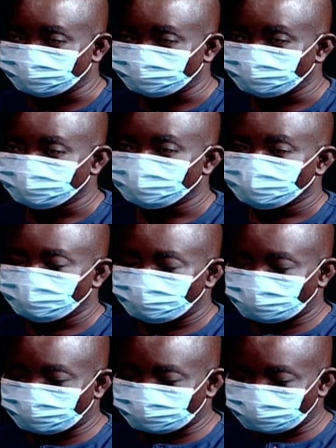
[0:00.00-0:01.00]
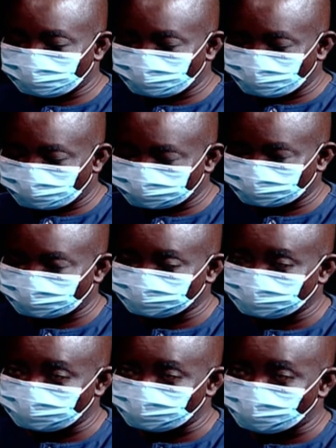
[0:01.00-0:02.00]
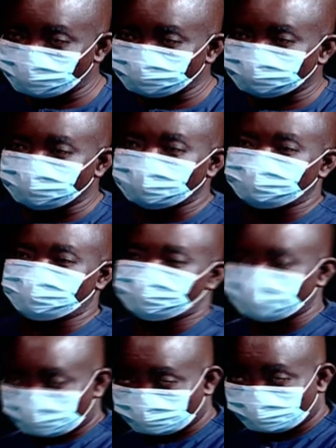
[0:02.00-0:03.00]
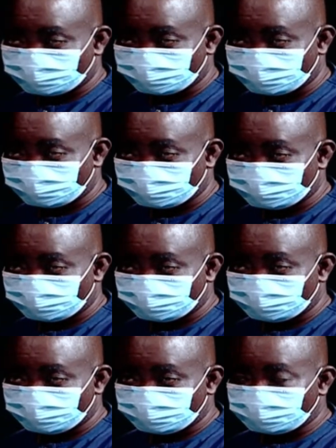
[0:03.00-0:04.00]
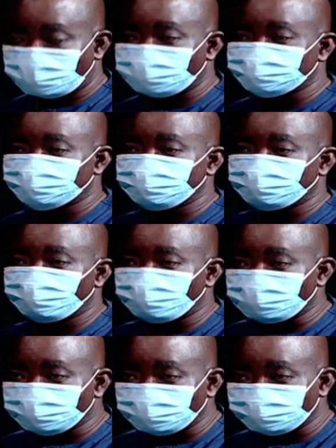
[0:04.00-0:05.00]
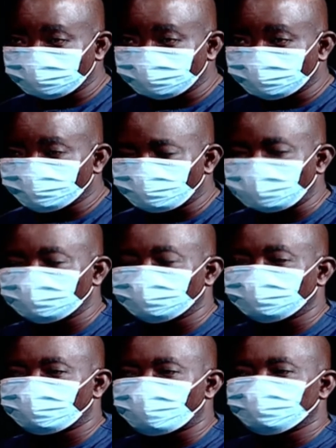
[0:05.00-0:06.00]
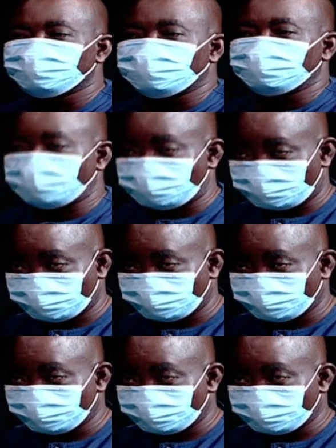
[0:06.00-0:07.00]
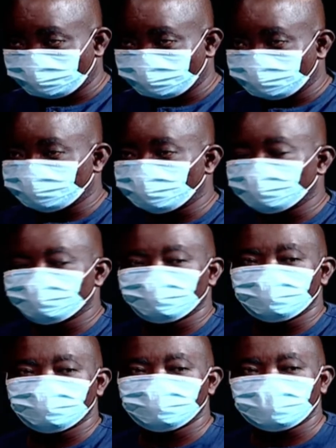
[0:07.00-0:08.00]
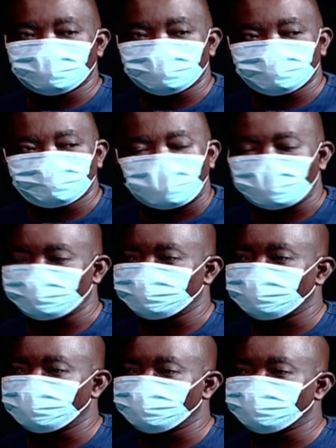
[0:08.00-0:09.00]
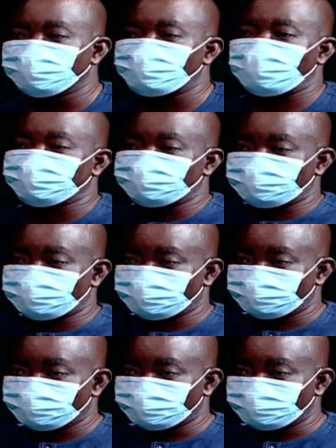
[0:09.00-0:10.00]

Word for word: Mm. We have the infrastructure on site. Okay. That has to be provided by the contractor. Right. So doing the pipe, laying the pipes, mm.